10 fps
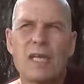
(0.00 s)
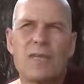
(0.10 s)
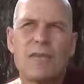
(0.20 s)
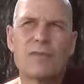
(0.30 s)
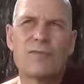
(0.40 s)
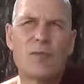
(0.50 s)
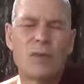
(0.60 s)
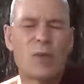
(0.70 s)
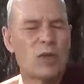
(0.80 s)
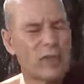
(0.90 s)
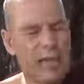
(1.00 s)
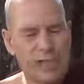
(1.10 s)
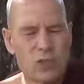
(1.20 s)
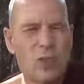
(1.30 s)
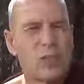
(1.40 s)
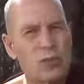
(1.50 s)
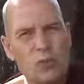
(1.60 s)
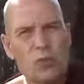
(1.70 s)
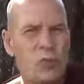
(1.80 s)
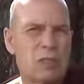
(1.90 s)
There's furthermore the catch
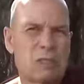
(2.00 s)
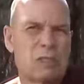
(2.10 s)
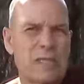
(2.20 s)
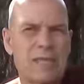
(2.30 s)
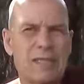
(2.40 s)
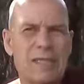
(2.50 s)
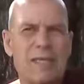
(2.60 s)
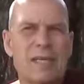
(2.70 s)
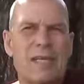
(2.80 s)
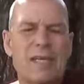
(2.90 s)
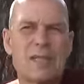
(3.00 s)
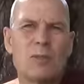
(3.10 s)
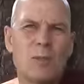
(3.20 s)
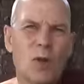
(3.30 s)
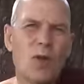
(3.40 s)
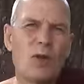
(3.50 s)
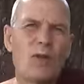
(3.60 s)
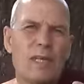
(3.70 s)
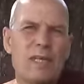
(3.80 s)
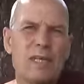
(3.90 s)
twenty-two to understand that the more,
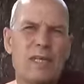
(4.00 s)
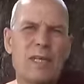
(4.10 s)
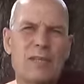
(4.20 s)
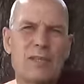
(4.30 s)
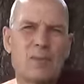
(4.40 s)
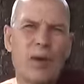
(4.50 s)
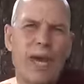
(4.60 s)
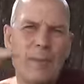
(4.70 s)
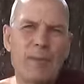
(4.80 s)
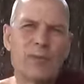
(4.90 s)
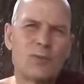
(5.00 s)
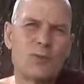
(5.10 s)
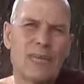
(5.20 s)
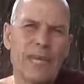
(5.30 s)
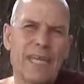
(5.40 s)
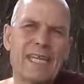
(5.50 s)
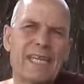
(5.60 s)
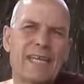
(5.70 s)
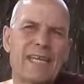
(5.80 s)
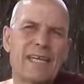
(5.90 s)
uh, the more happiness you gain
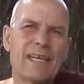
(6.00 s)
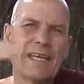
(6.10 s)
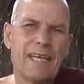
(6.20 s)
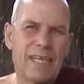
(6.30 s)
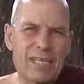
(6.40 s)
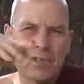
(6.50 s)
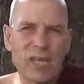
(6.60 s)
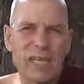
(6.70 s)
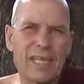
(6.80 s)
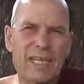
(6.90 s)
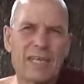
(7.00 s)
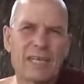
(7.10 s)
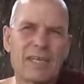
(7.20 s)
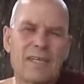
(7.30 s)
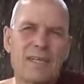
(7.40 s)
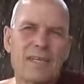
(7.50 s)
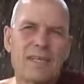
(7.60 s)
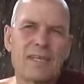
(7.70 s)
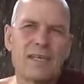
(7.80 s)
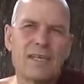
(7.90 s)
initially,
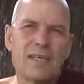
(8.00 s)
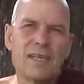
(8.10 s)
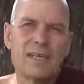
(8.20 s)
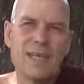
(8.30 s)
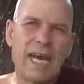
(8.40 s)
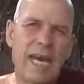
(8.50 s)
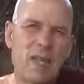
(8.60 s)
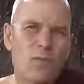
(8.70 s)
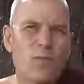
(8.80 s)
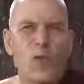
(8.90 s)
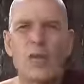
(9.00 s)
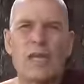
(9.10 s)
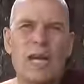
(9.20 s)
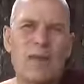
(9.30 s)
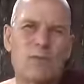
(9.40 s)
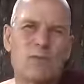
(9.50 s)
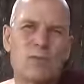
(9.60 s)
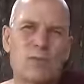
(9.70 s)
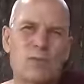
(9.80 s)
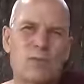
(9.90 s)
the higher the fall
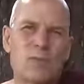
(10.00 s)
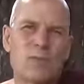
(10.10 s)
afterwards.